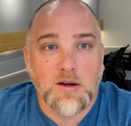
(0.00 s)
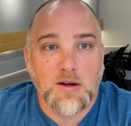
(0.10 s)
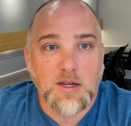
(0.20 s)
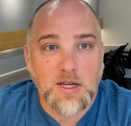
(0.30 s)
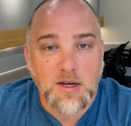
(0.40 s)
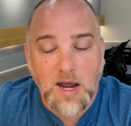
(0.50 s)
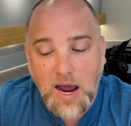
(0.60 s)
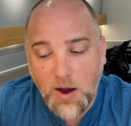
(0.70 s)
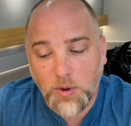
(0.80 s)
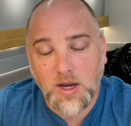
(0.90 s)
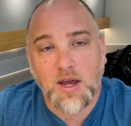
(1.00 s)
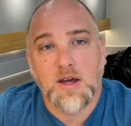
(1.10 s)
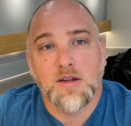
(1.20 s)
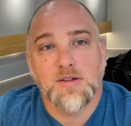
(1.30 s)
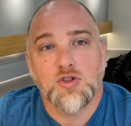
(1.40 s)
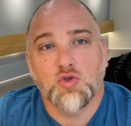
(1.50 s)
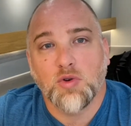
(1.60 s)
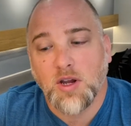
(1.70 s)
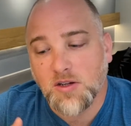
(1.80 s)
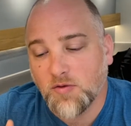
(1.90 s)
in how it has
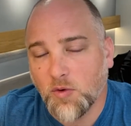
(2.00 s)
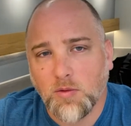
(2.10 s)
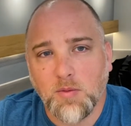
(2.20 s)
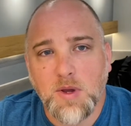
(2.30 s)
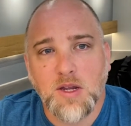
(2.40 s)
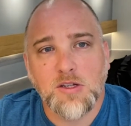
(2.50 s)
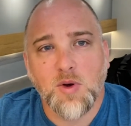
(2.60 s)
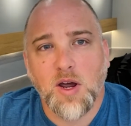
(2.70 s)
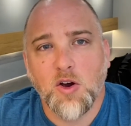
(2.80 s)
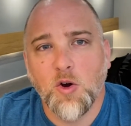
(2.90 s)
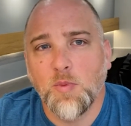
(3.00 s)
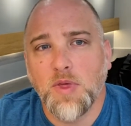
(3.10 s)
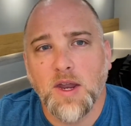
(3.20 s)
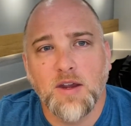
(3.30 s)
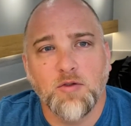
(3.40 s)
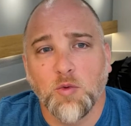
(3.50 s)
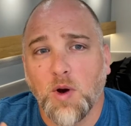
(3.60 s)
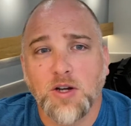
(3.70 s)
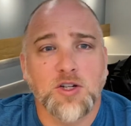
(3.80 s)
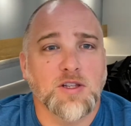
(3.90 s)
transformed me. And so I hope that if you're
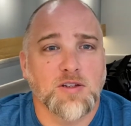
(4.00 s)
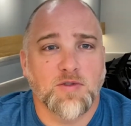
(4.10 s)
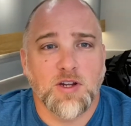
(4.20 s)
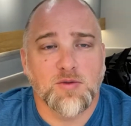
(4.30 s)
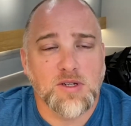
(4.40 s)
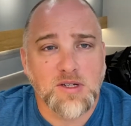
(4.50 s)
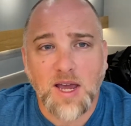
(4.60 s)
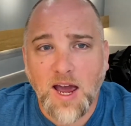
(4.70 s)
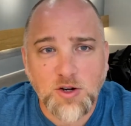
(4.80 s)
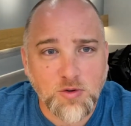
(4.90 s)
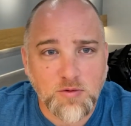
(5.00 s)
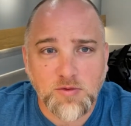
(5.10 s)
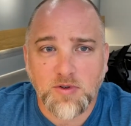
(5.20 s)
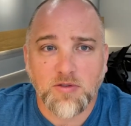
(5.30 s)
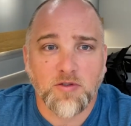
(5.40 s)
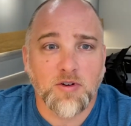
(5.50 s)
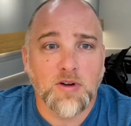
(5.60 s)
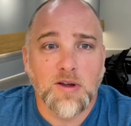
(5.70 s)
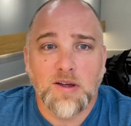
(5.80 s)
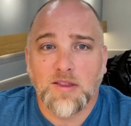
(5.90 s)
watching these videos as a casual observer,
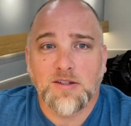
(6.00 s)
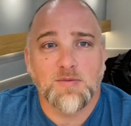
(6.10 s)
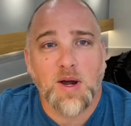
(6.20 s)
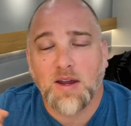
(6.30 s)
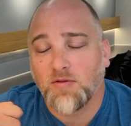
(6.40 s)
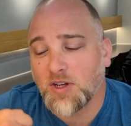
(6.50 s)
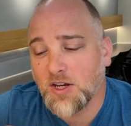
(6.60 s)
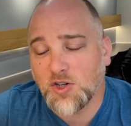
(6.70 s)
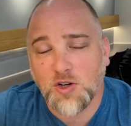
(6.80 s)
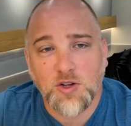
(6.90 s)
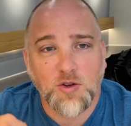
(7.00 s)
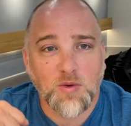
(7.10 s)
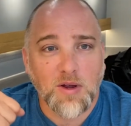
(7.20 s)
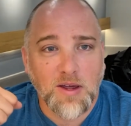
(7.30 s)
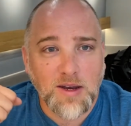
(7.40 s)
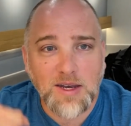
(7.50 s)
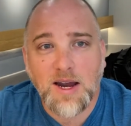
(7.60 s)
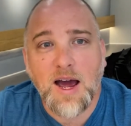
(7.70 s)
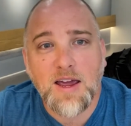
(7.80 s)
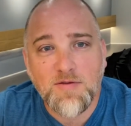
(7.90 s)
this is my invitation to you.
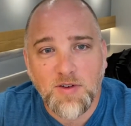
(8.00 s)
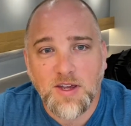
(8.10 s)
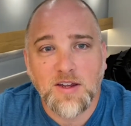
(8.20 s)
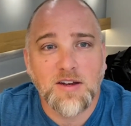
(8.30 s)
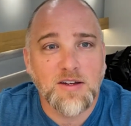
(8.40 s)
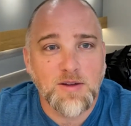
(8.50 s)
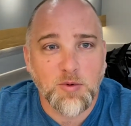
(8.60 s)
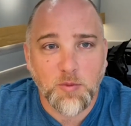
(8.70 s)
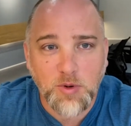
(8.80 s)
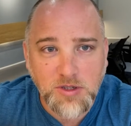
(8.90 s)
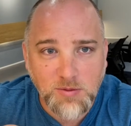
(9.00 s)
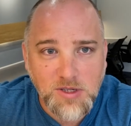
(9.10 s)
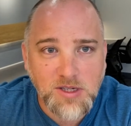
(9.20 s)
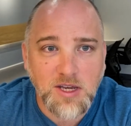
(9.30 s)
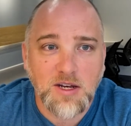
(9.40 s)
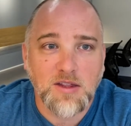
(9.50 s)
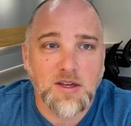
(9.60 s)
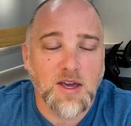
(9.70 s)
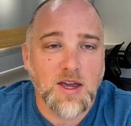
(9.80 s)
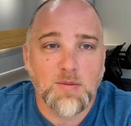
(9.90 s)
Dive in deeper, put some skin in the
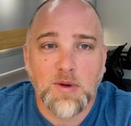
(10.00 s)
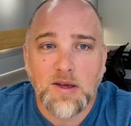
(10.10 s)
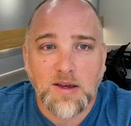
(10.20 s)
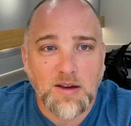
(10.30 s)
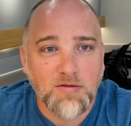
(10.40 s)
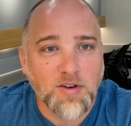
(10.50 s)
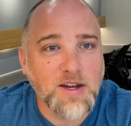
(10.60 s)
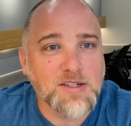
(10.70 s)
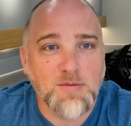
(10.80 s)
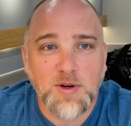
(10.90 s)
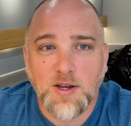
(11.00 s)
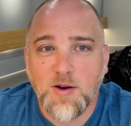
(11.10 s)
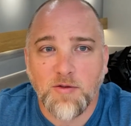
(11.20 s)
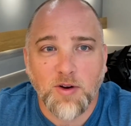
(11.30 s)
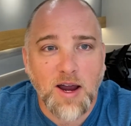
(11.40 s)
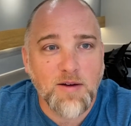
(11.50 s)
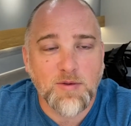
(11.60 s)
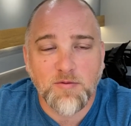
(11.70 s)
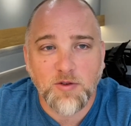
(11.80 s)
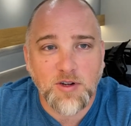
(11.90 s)
game, invite somebody over, have
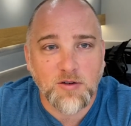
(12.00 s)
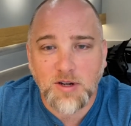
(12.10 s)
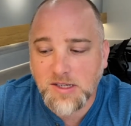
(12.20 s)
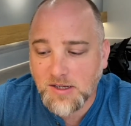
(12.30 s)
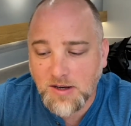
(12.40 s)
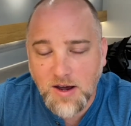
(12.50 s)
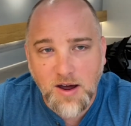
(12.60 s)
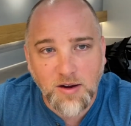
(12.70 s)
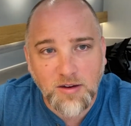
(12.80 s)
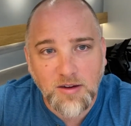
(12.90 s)
them for dinner. It's not